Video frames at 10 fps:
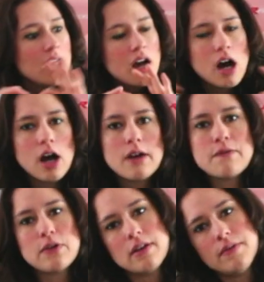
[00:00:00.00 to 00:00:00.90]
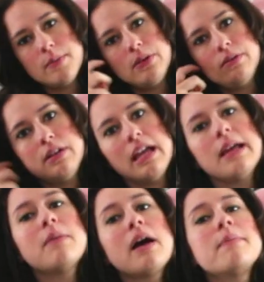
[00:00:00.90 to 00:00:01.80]
Unforgivable. In
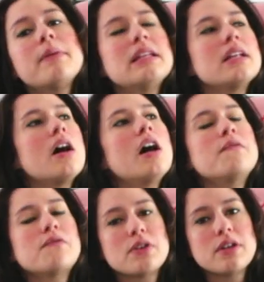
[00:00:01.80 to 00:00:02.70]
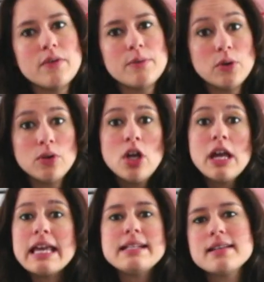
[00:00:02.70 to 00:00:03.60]
my opinion, unforgivable.
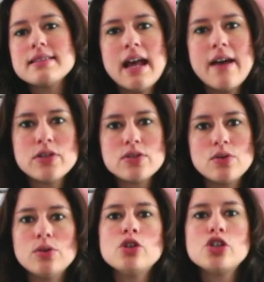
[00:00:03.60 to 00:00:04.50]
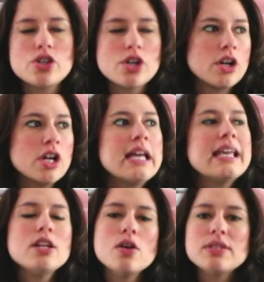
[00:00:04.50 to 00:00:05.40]
He doesn't have a soul. Sure. He
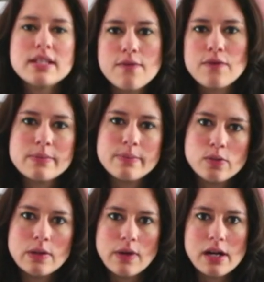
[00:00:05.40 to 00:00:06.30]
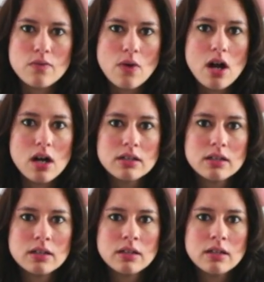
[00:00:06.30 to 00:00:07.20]
knows the difference between right and wrong.
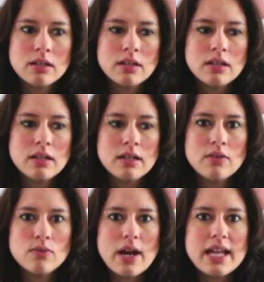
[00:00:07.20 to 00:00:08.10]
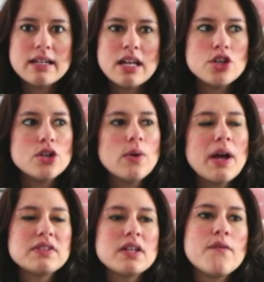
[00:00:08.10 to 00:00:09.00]
Right? You don't
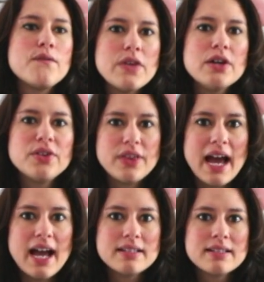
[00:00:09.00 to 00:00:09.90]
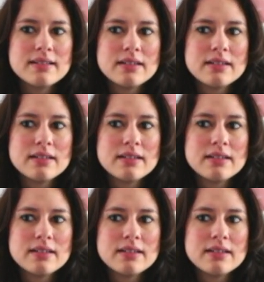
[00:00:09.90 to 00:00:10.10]
have to feel that.